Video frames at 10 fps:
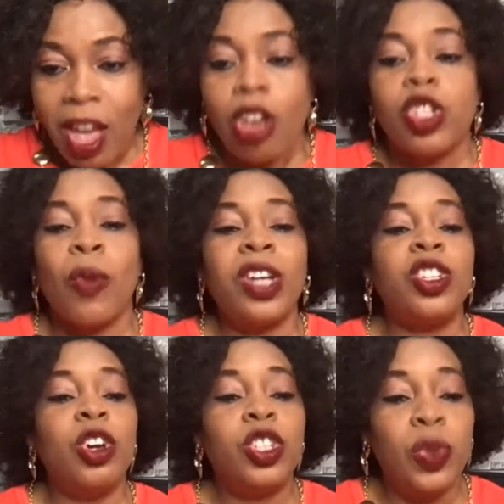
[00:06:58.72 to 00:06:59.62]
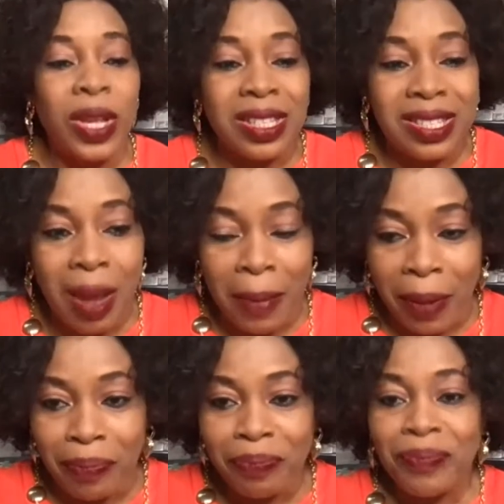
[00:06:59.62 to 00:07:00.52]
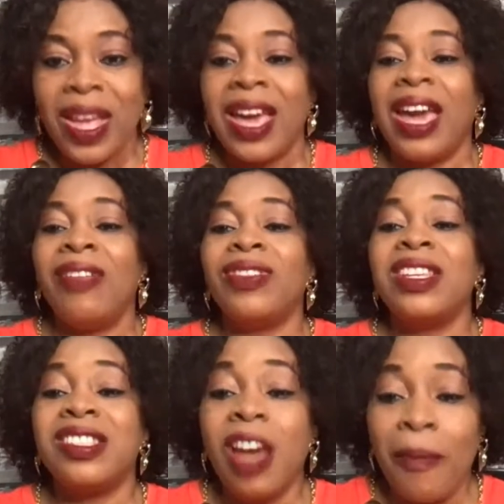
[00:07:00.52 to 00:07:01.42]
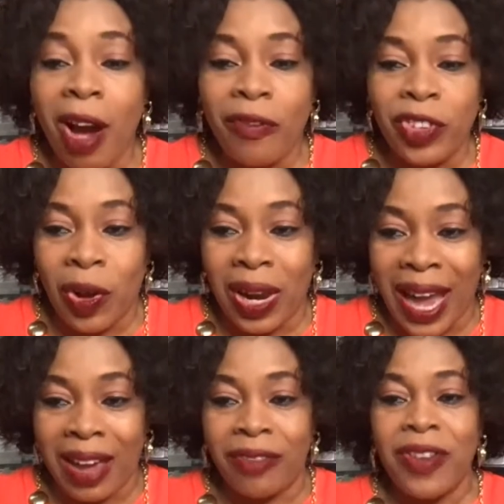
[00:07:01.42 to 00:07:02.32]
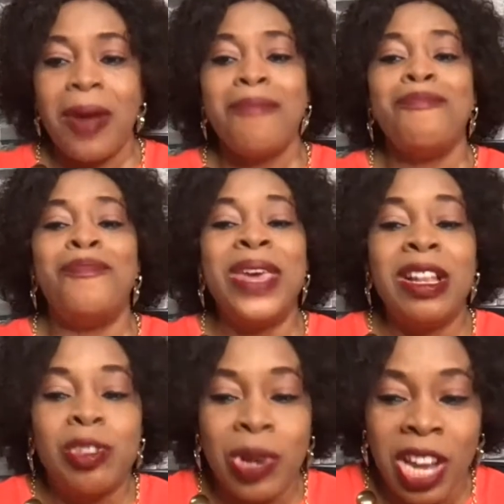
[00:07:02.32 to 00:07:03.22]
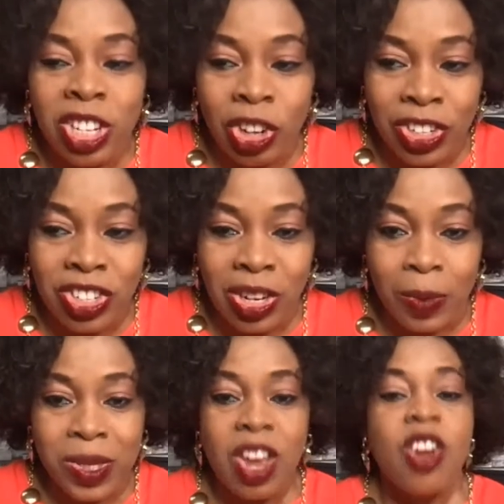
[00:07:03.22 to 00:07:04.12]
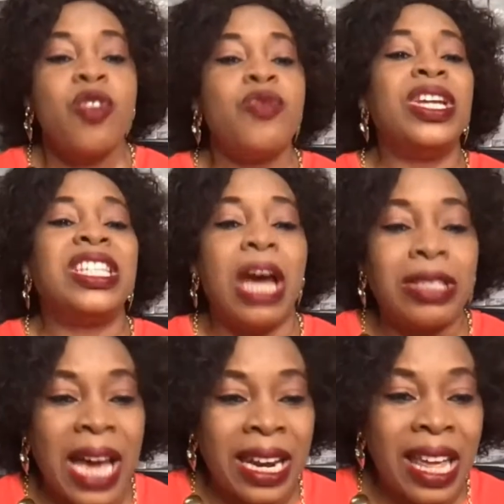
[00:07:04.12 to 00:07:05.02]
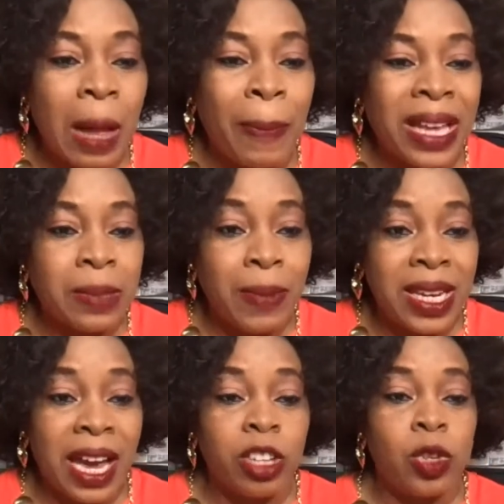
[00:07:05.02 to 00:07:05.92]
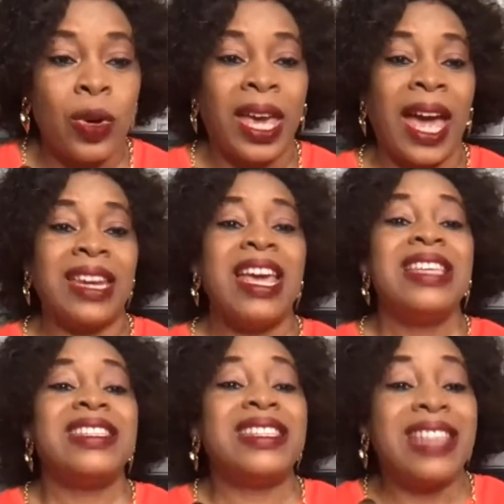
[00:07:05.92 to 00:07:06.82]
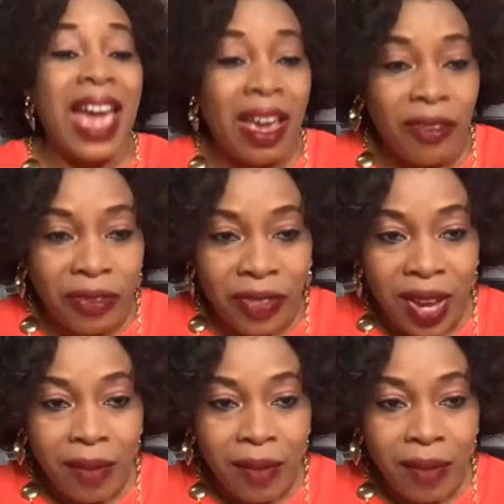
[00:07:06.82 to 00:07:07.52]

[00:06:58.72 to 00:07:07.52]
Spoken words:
So what do you do in summer? In the summer of life, build relationships. Reach out and help as many as you can. Save.